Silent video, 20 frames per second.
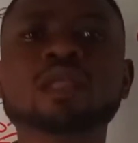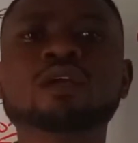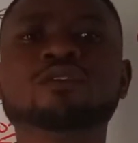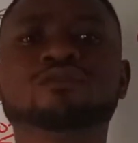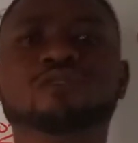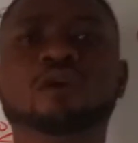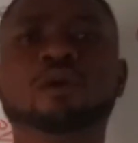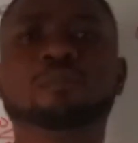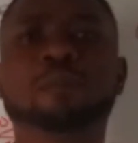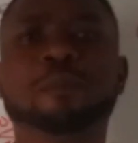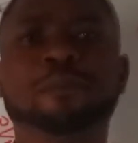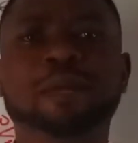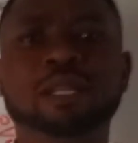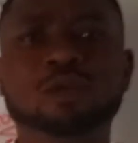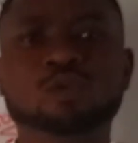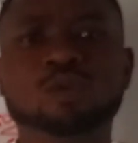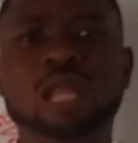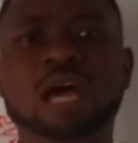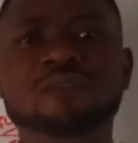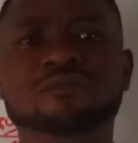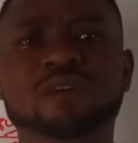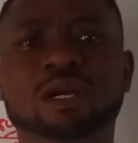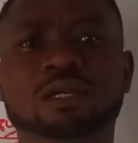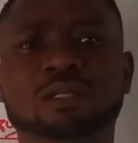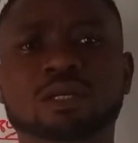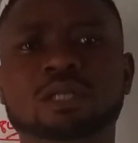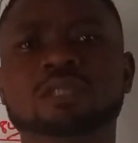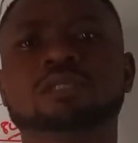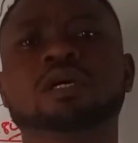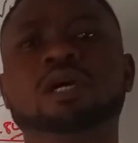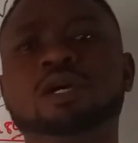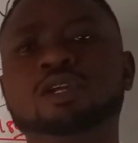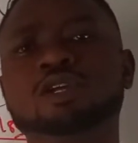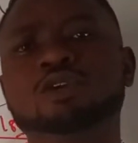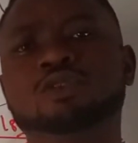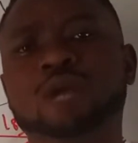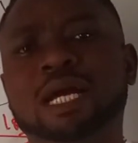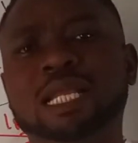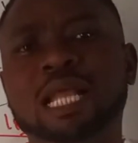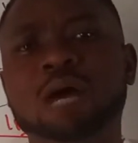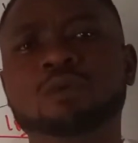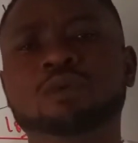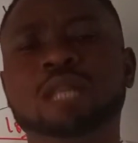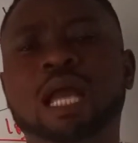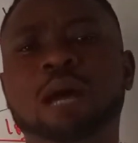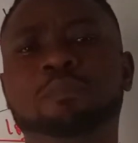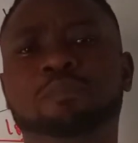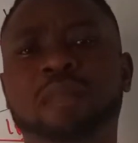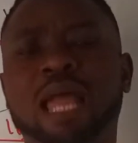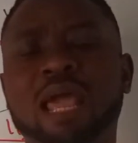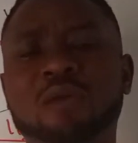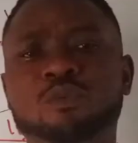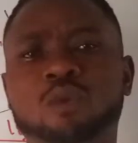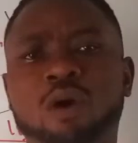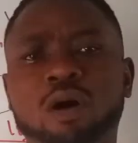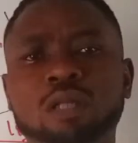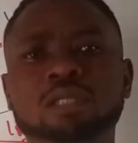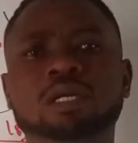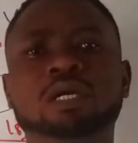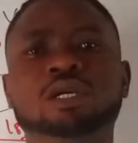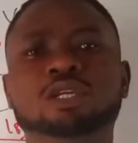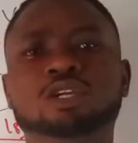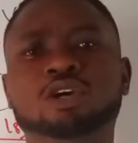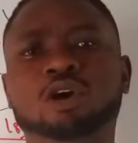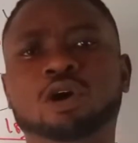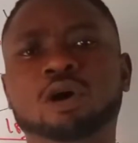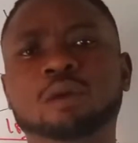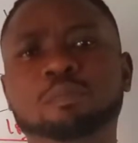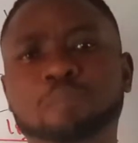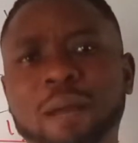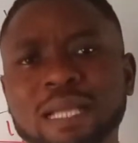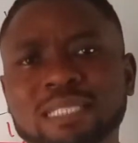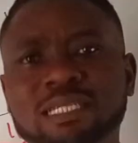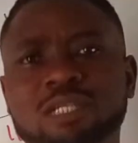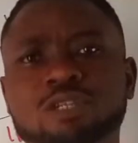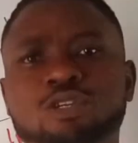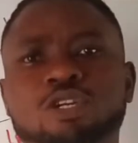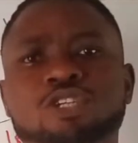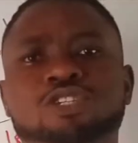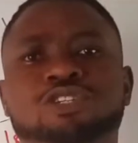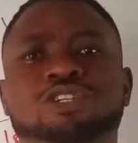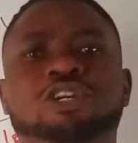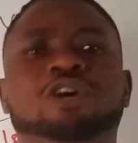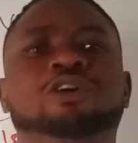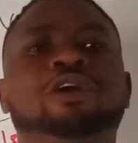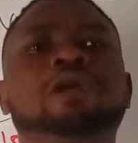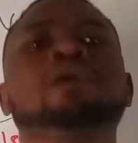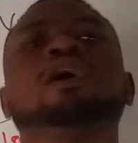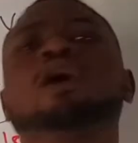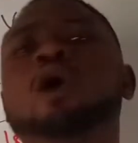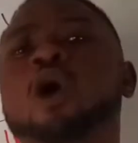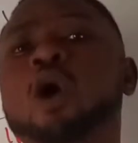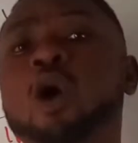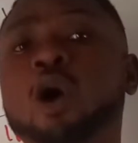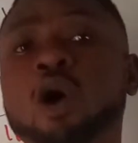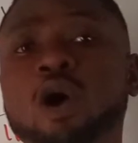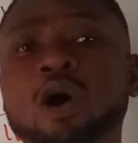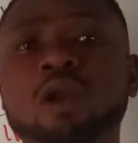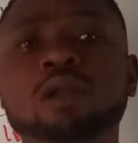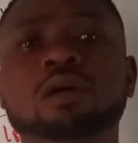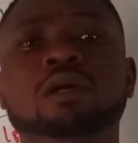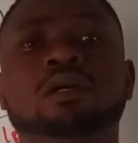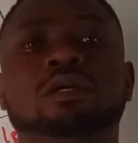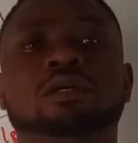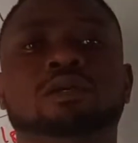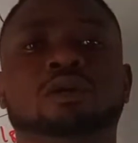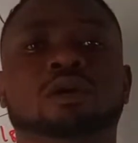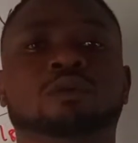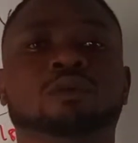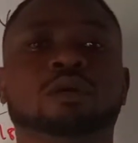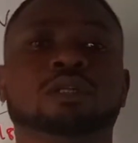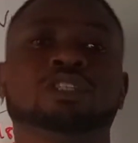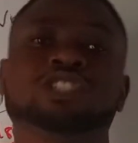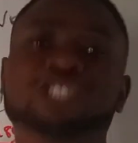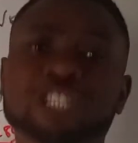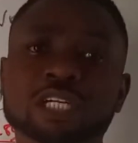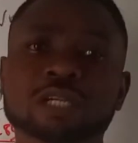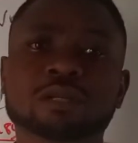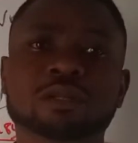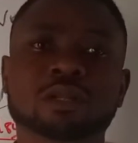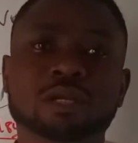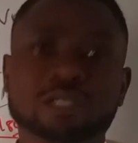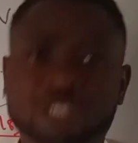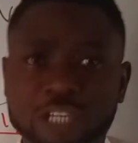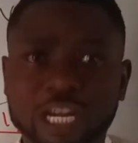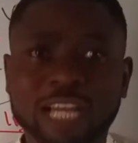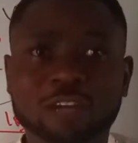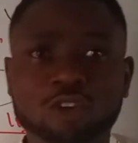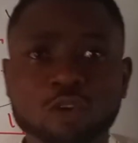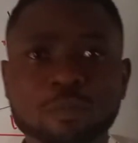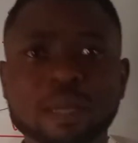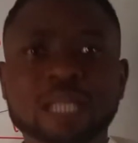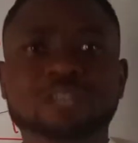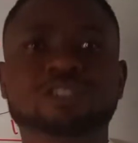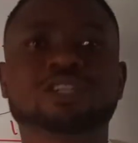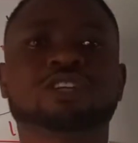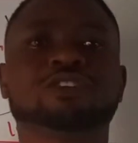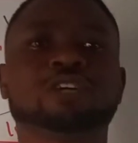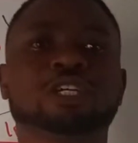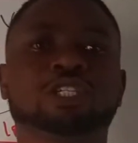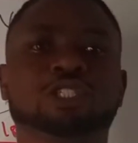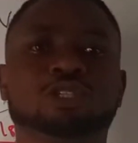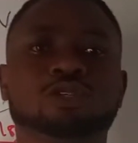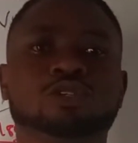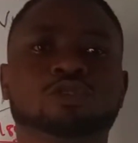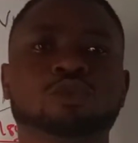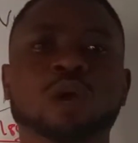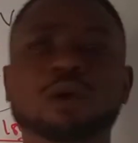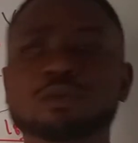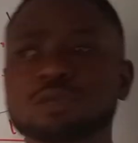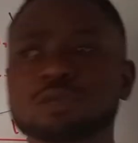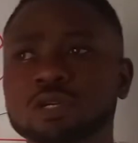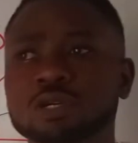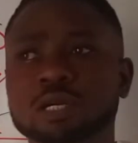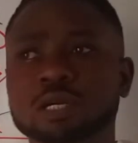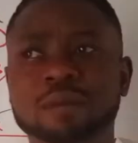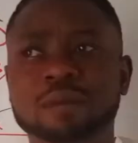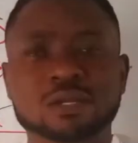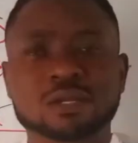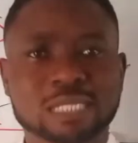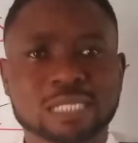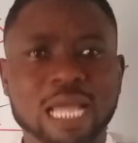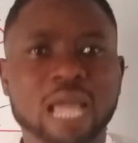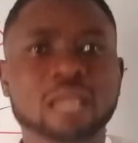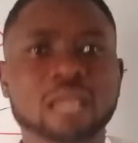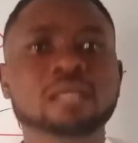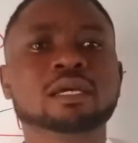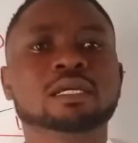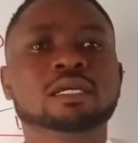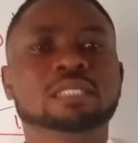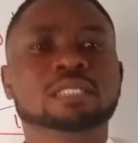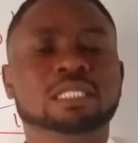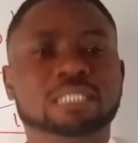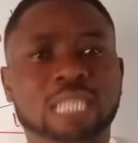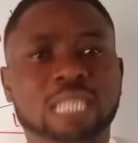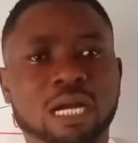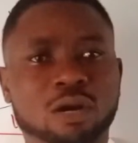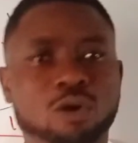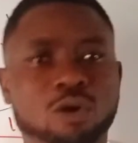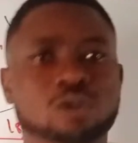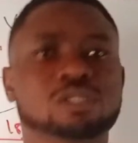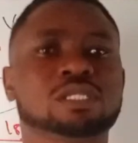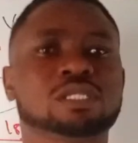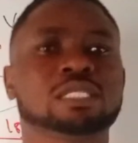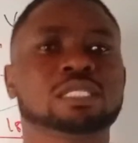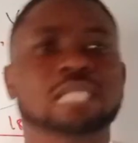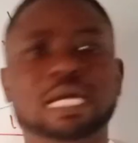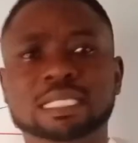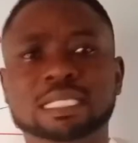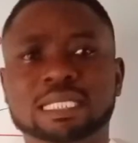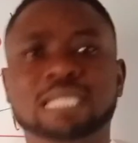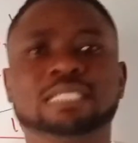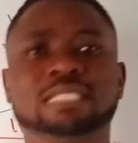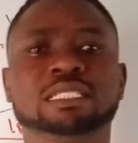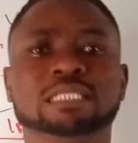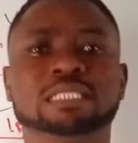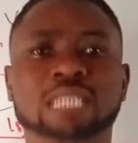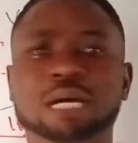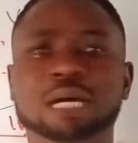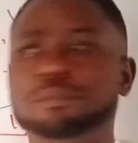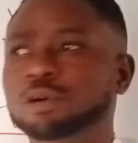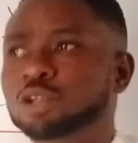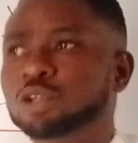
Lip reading: perpendicular vectors, you rather will apply what? Your Pythagoras theorem or your what? Trigonometric ratios, where we talk about sine, theta, cos theta, and tan theta. But